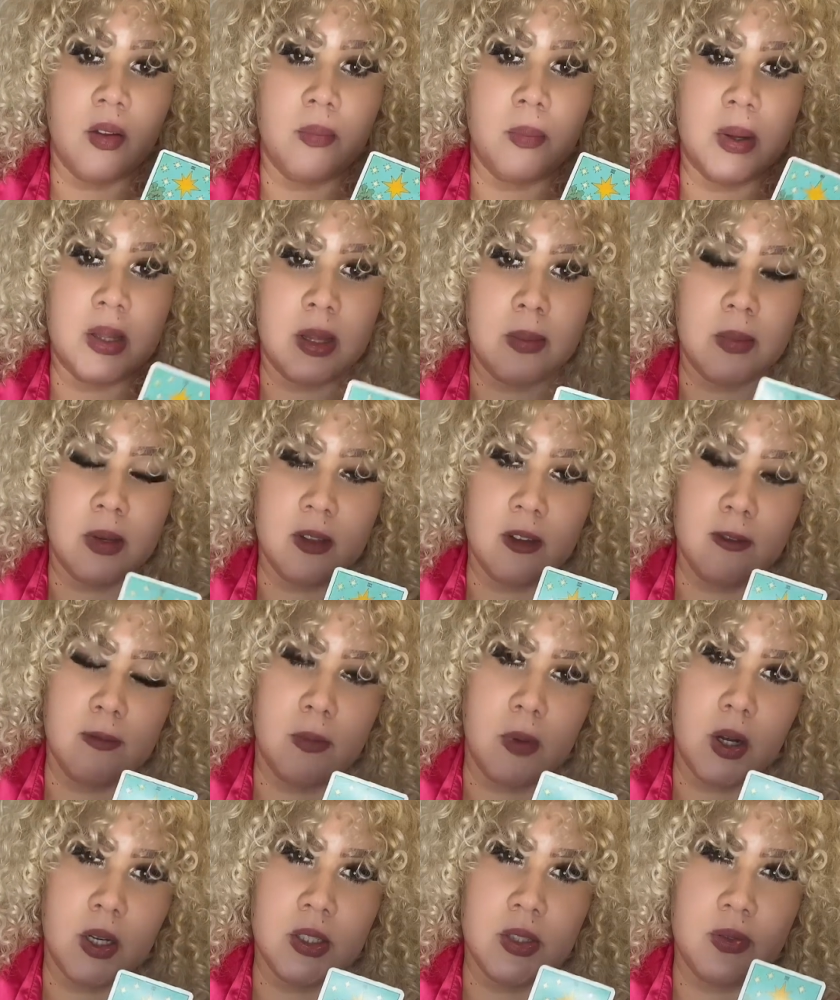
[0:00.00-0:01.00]
but the month of
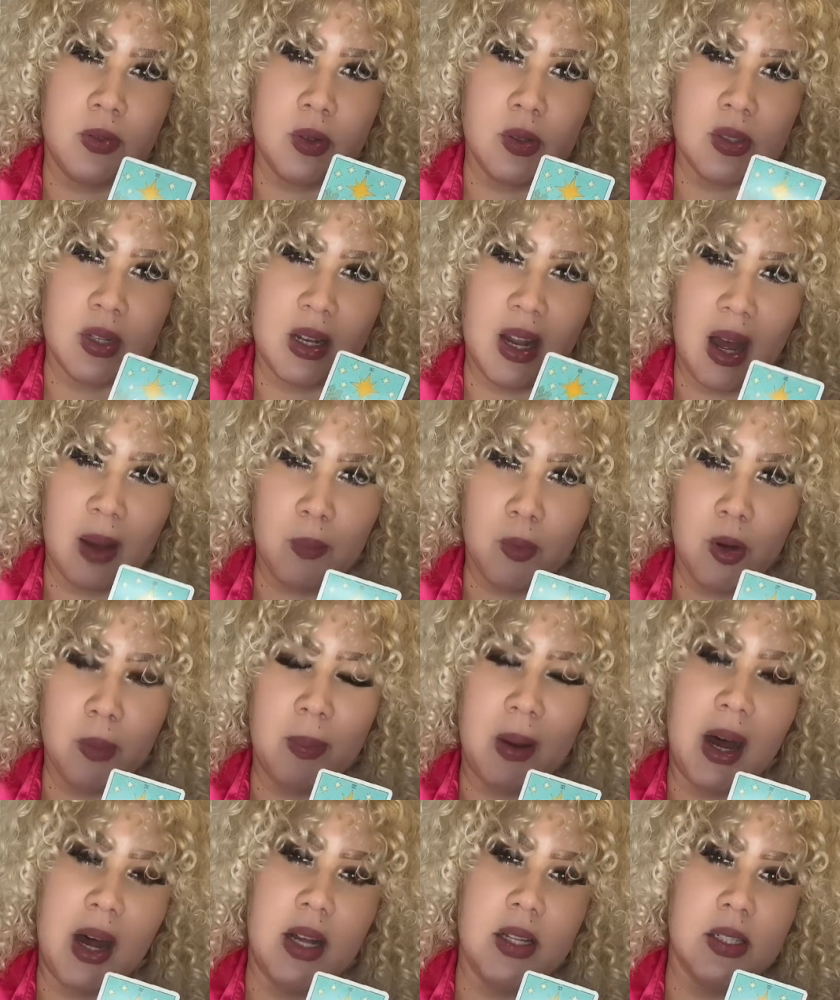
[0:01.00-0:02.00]
March feels a lot more
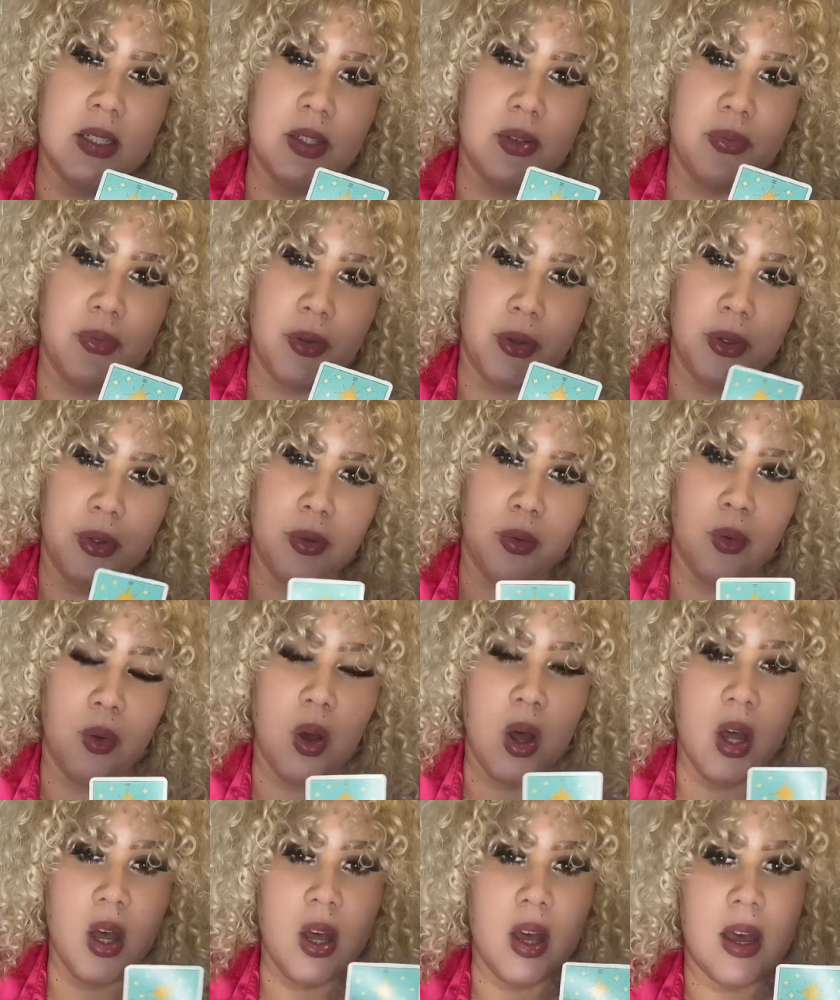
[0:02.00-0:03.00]
positive for you.
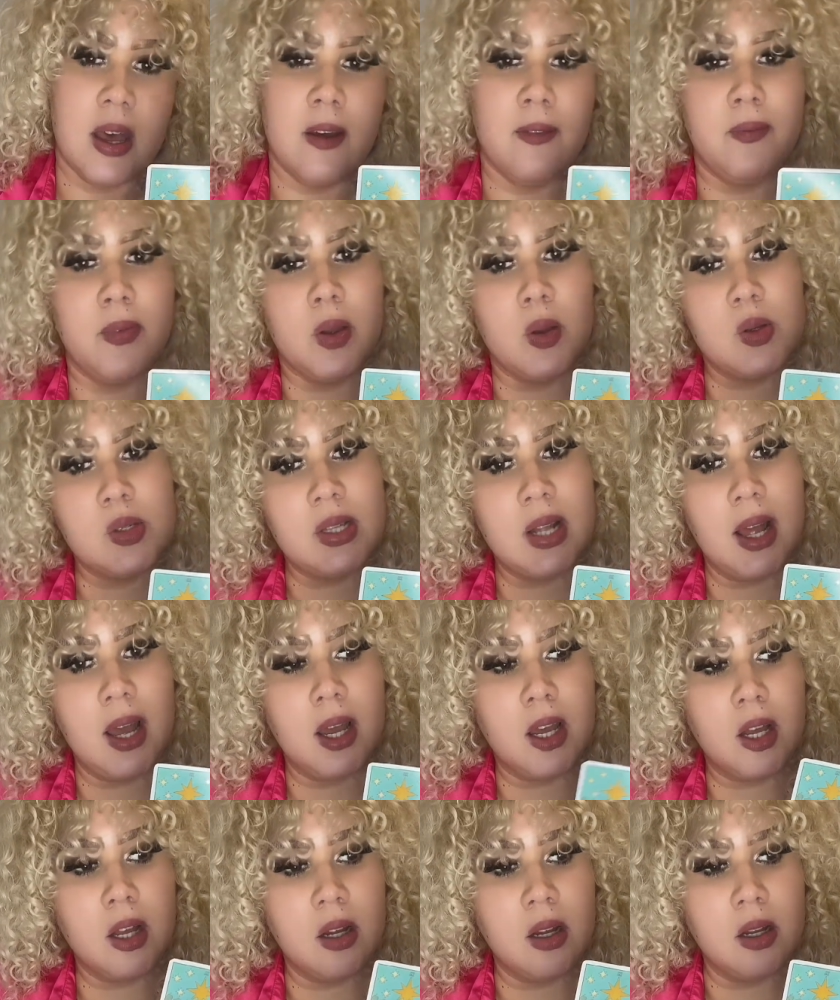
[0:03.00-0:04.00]
It feels
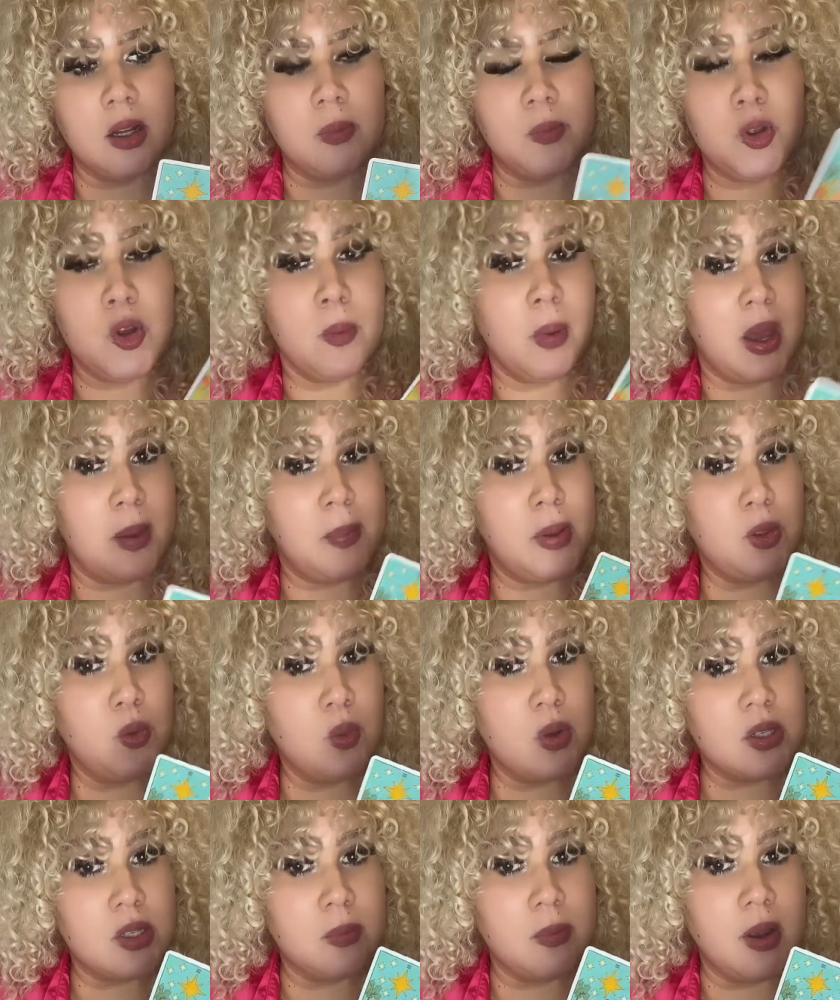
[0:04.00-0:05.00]
like um, you might be
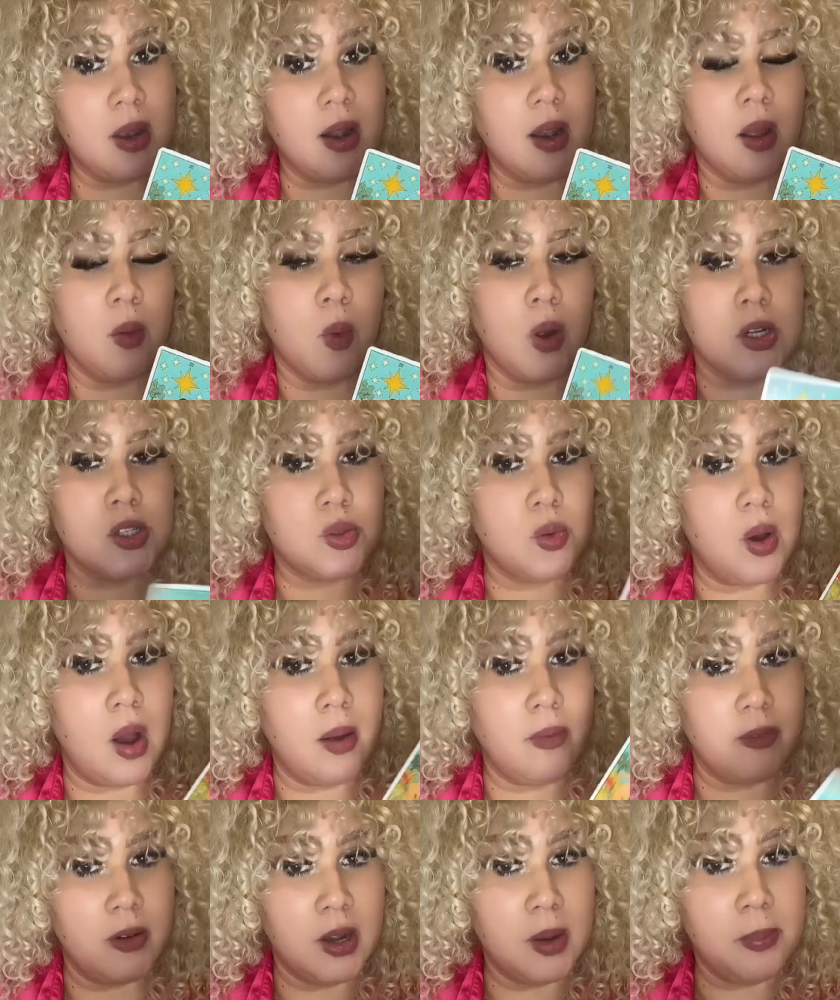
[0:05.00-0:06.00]
doing some healing work, so
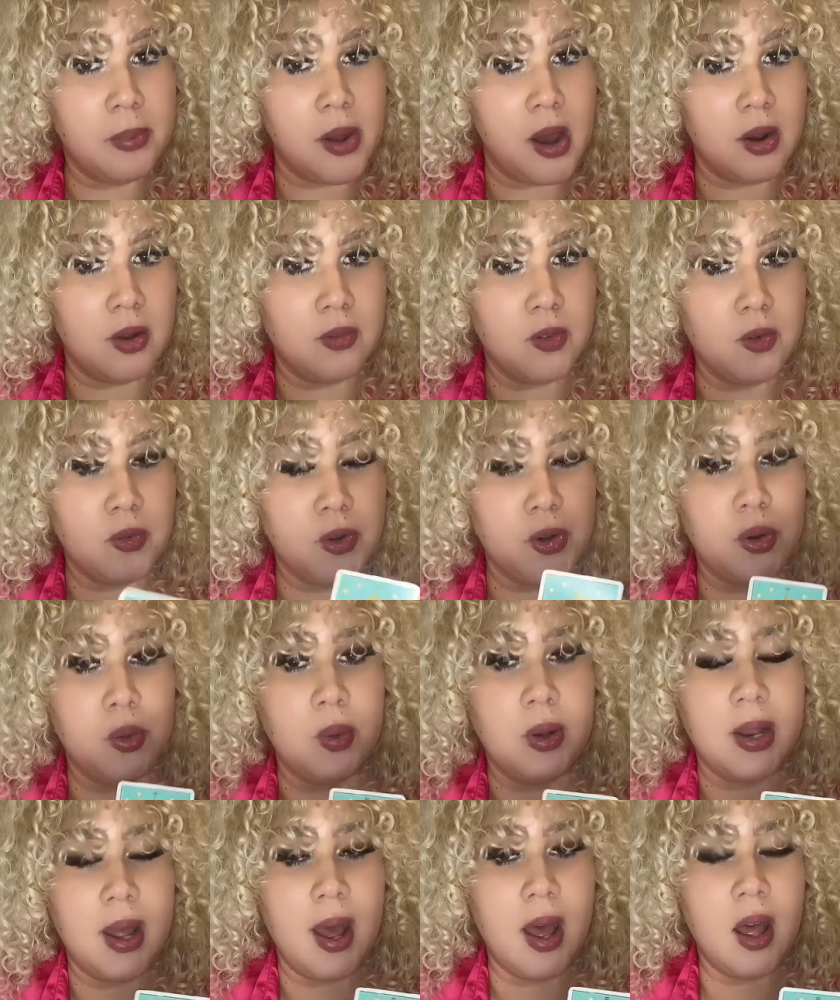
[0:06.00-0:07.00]
I'm really proud of you for
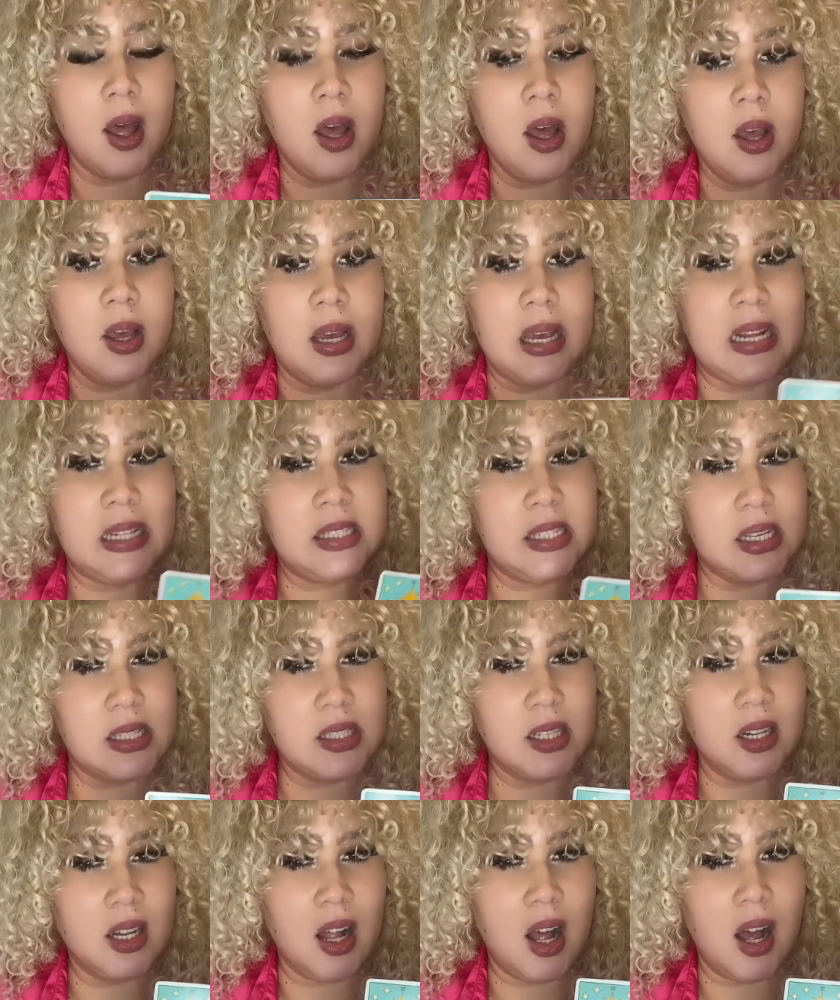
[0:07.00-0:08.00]
doing that. It takes
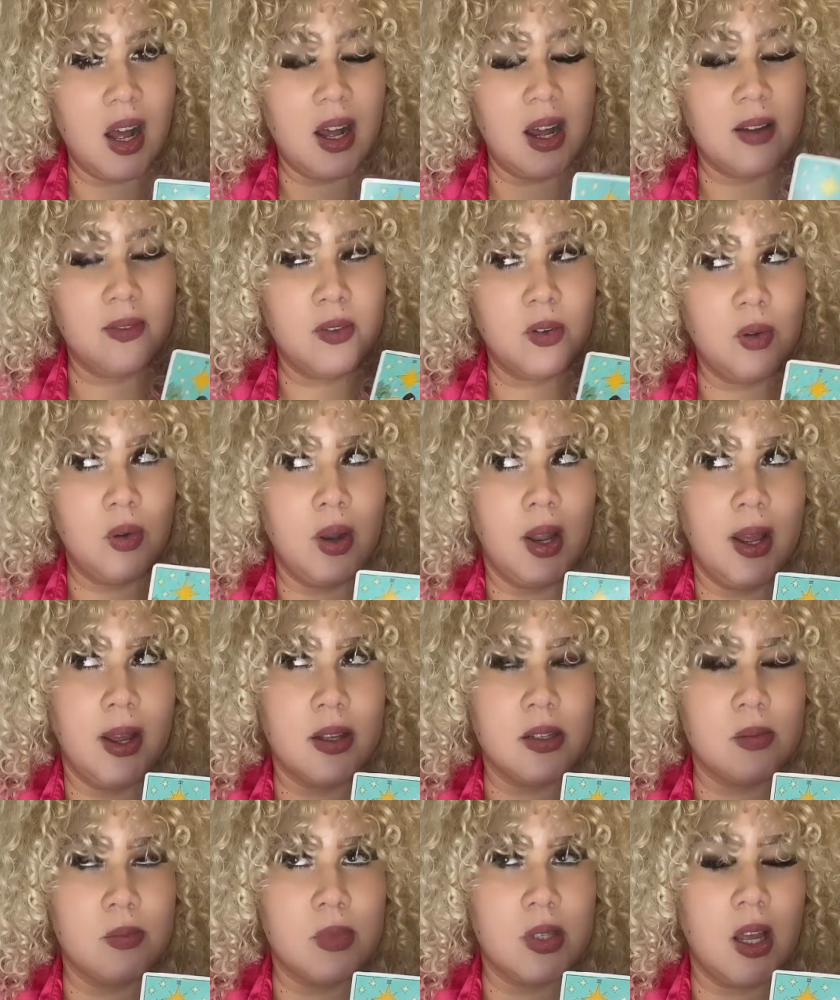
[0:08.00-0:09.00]
a lot. I feel like
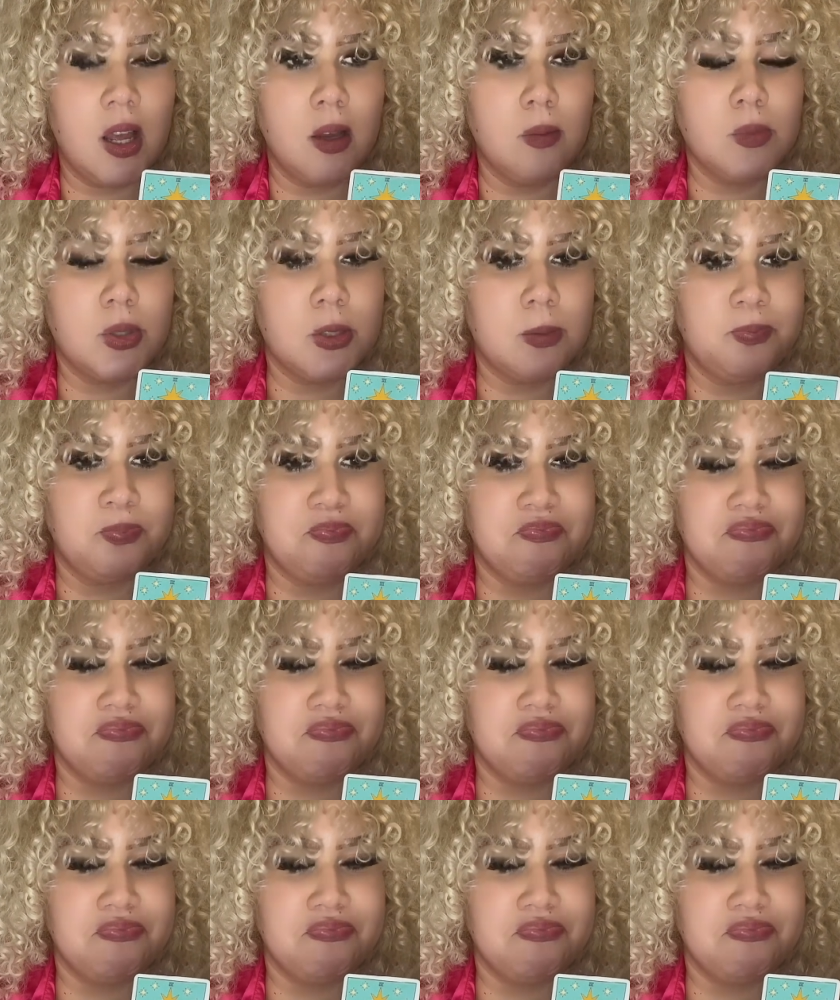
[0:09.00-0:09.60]
sometimes